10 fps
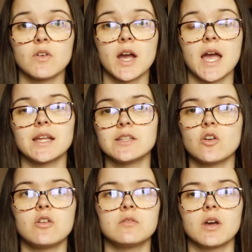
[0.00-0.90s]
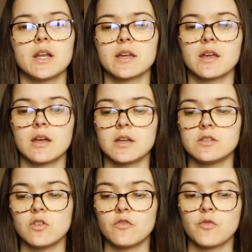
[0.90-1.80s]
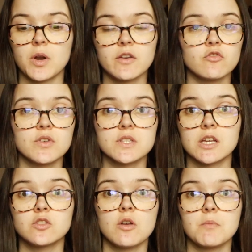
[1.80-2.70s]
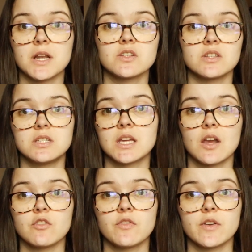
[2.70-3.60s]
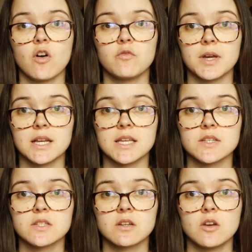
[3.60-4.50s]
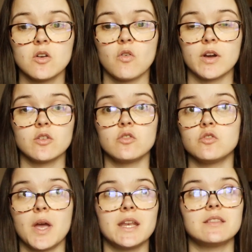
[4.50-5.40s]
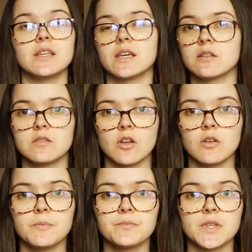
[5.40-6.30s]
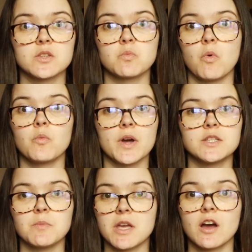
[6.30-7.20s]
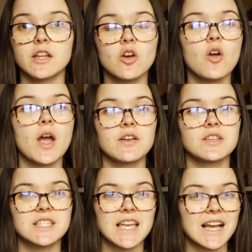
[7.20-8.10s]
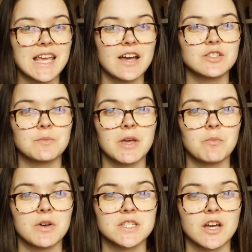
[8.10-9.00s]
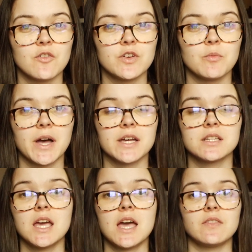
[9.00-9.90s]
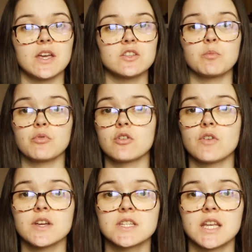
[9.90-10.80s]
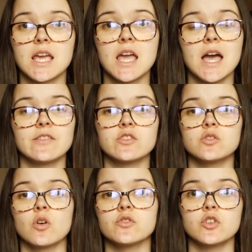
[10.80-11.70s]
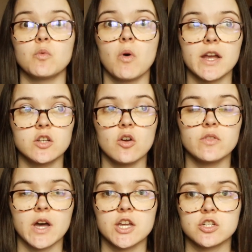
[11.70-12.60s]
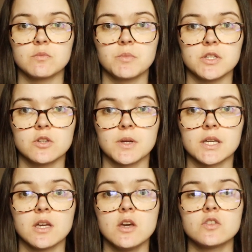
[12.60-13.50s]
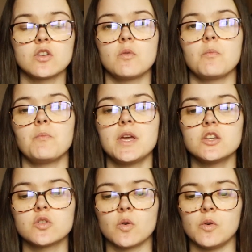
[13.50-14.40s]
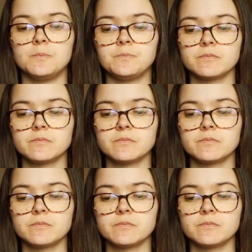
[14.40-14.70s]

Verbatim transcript: right, and I don't and I and I for whatever reason I don't manage to tick everything off my list, or I don't do anything. You know, that's one way to make, I know how exactly how to make myself feel bad, and that's to procrastinate and to not do what I know that I should be doing. So make sure